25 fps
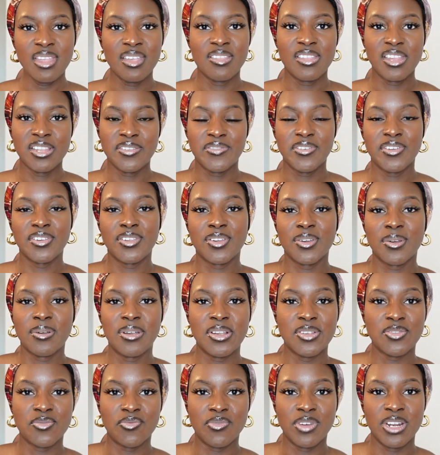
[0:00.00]
This video
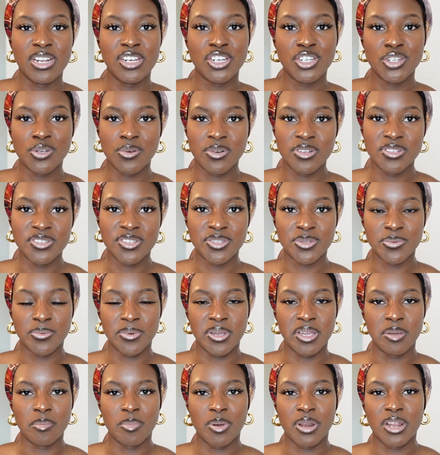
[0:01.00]
is really short and
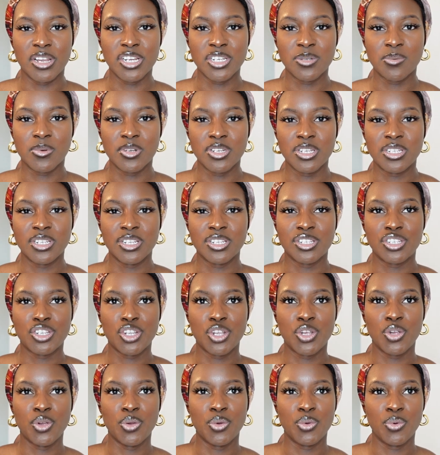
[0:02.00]
sweet, but I just wanted
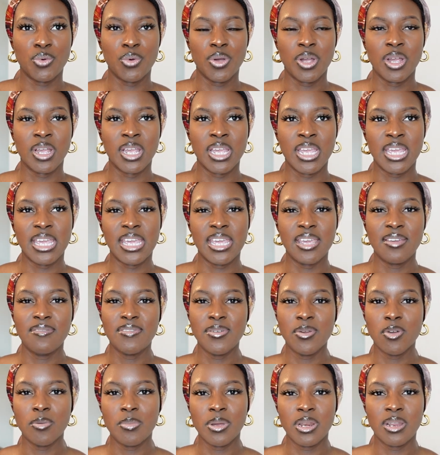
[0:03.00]
to
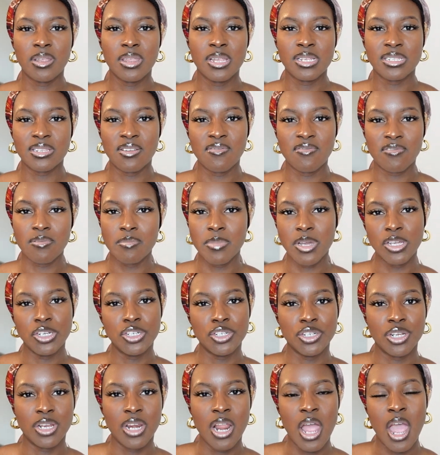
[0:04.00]
give you a bit of this
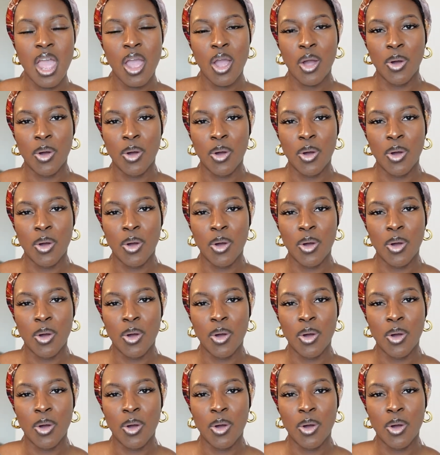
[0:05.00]
information.